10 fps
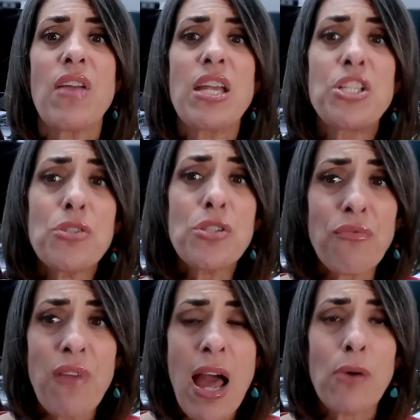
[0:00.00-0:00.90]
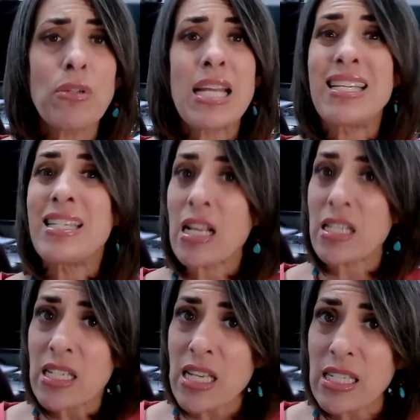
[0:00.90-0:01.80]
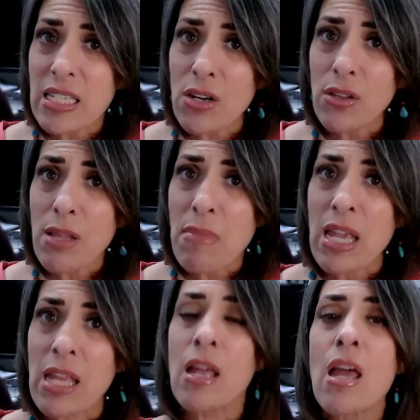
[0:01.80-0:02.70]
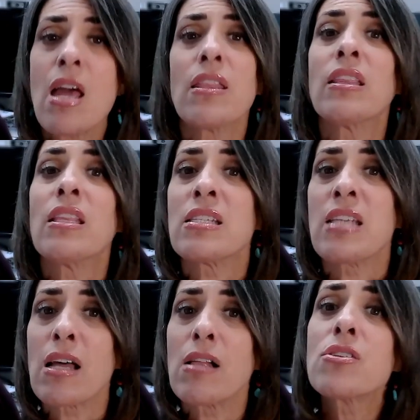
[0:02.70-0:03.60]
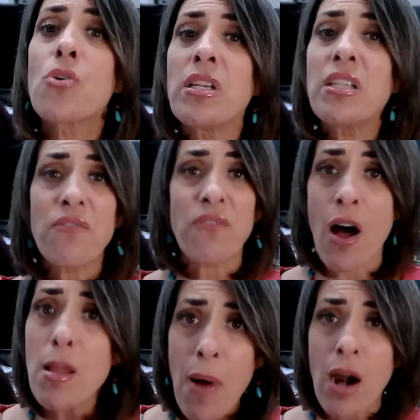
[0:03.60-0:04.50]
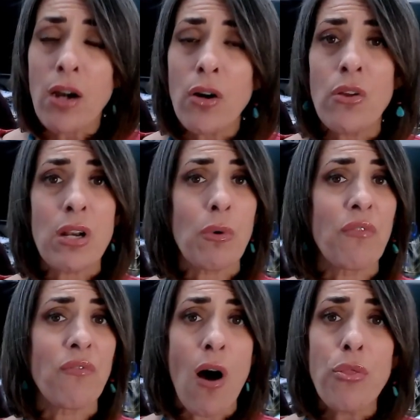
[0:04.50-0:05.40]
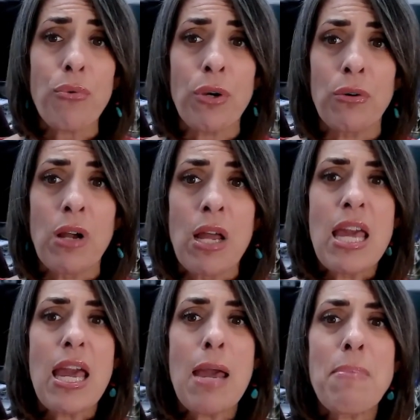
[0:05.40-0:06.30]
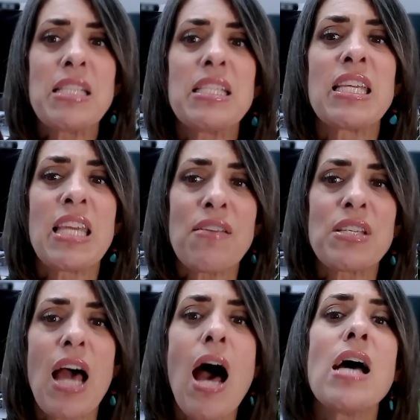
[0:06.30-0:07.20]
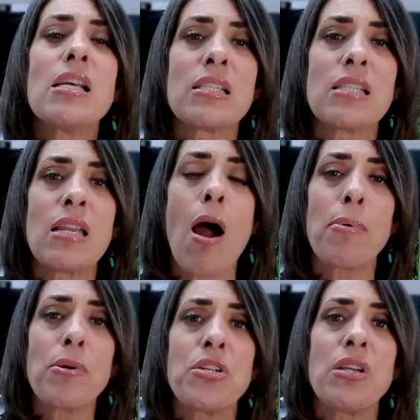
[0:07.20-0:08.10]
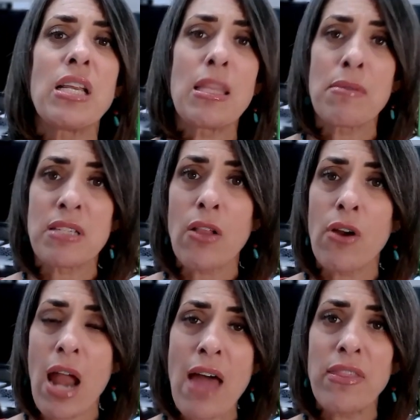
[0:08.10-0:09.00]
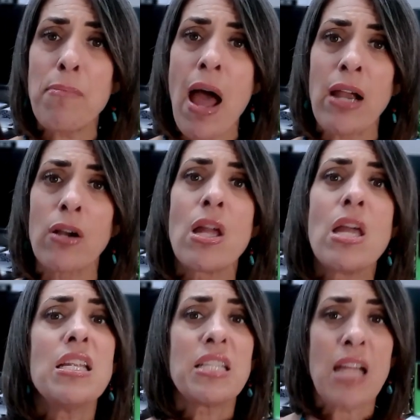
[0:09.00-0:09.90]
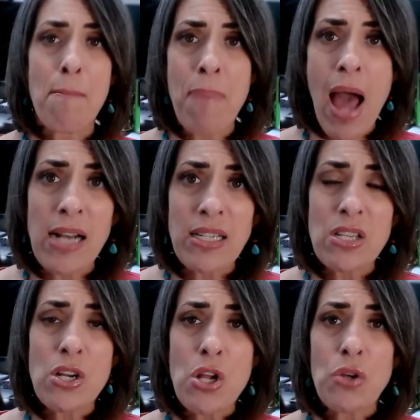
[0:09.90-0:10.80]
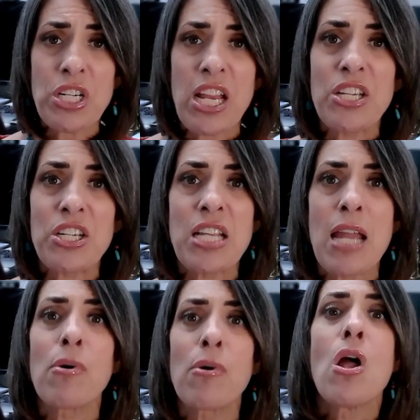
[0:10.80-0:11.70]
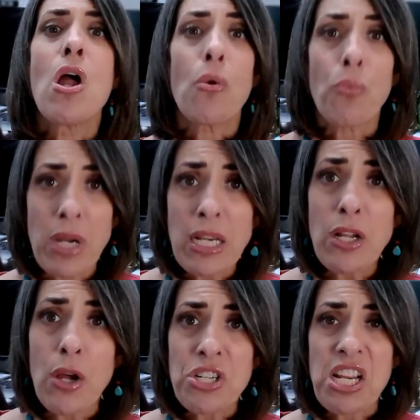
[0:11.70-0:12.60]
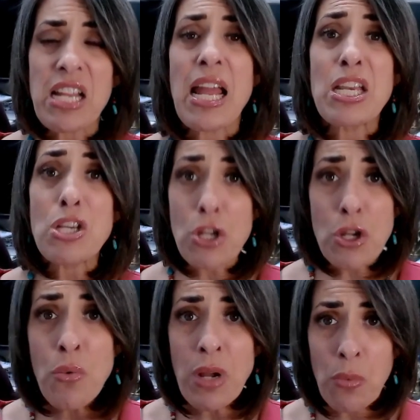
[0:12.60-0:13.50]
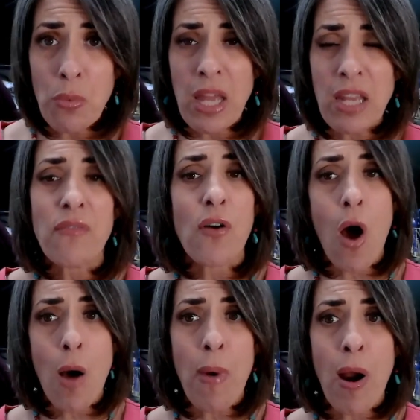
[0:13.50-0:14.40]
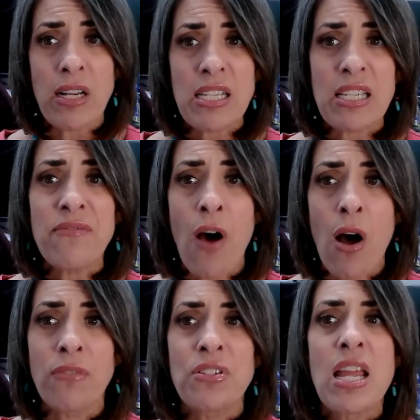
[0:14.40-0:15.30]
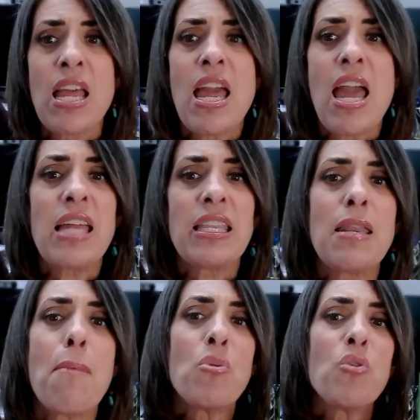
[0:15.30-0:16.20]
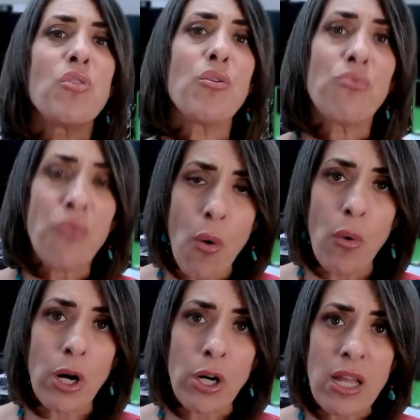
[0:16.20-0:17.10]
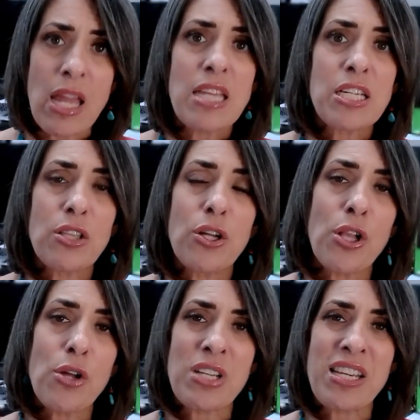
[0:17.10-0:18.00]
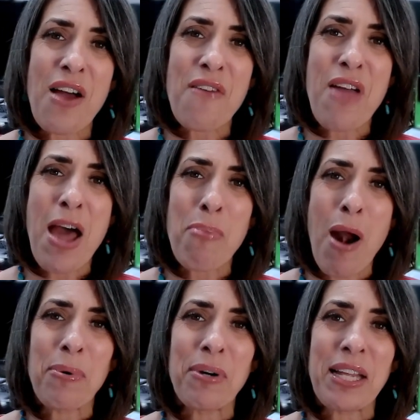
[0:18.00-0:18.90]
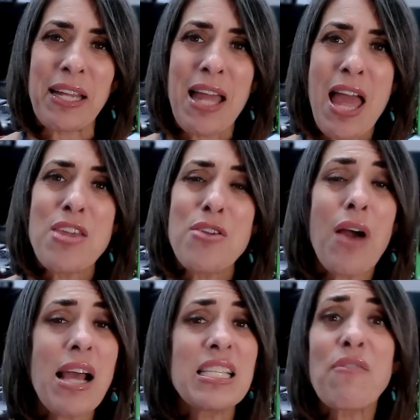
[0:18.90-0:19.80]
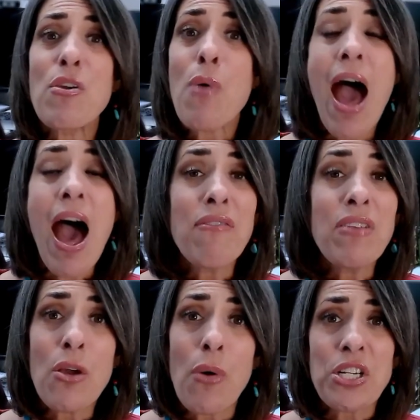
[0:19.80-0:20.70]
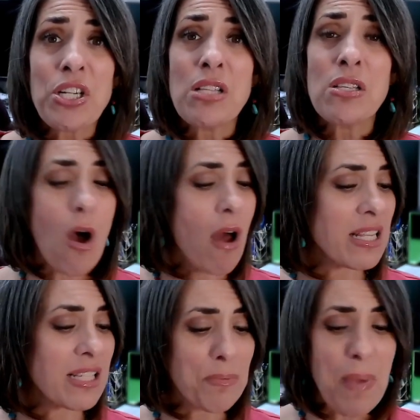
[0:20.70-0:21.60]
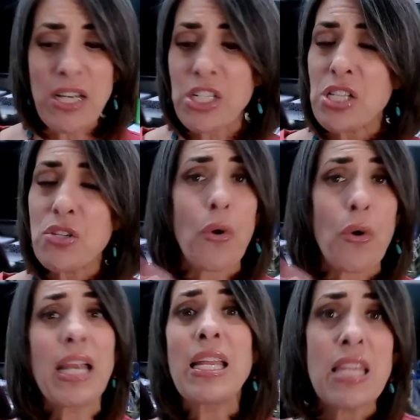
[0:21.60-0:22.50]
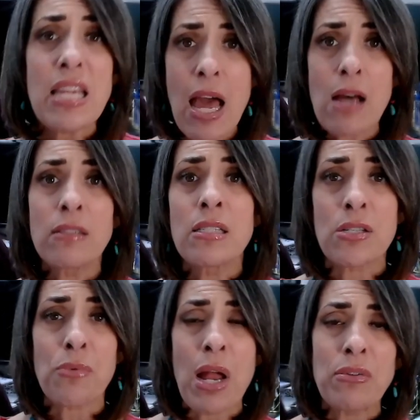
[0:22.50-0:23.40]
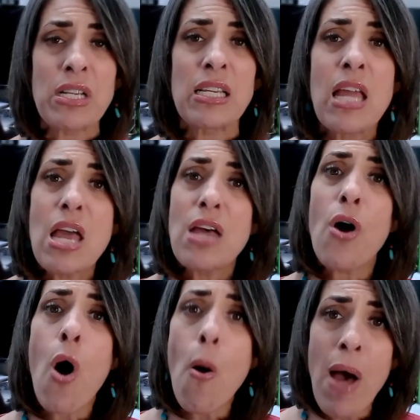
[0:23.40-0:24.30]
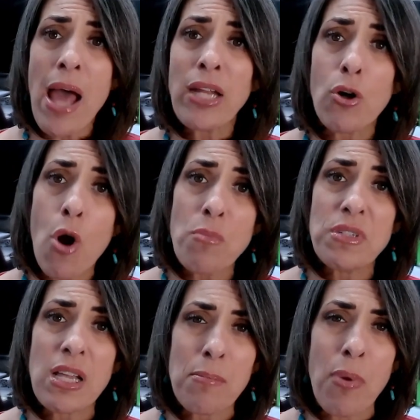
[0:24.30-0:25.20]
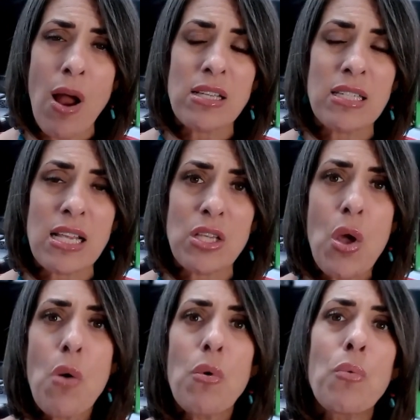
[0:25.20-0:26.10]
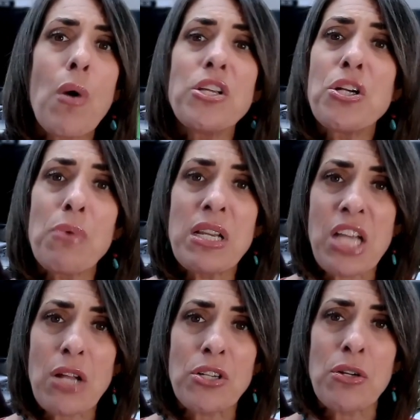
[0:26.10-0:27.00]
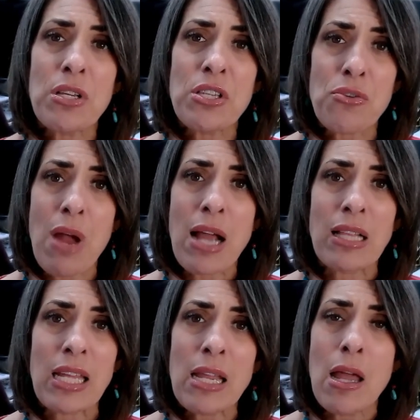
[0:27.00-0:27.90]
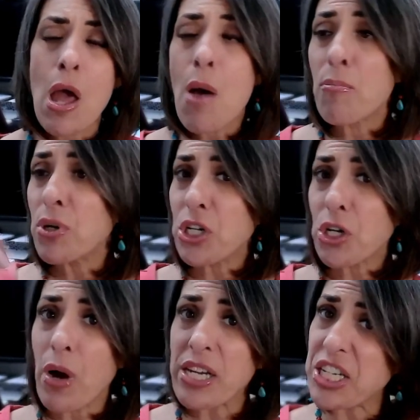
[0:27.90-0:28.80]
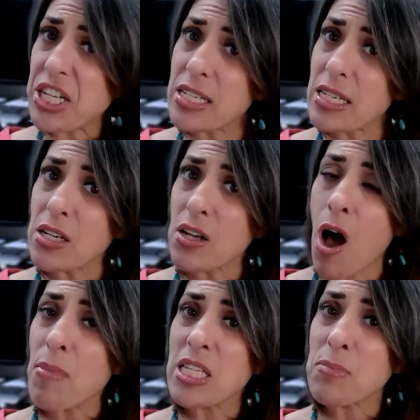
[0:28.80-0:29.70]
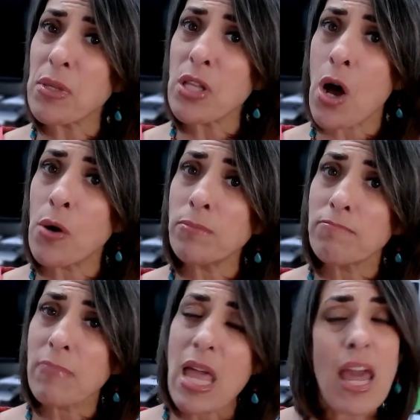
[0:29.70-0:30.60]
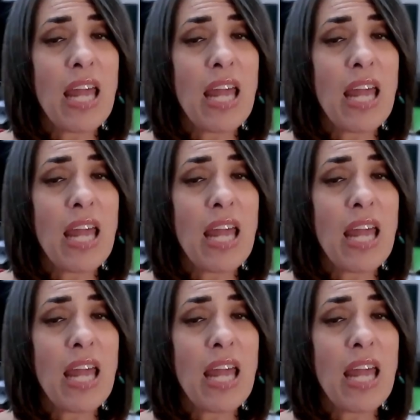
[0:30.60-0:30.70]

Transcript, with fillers: If issues are found, it doesn't necessarily mean that the sale is going to fall apart or that it will fall through. It means it gives us an opportunity, the seller and the buyer, to come back to the negotiation table, renegotiate a new win-win for all parties involved, and then move you forward to the closing of that property. You guys, if you have any questions on inspections or anything else surrounding the home buying or home selling process, we want you to reach out to us directly. Put your questions in the comments below.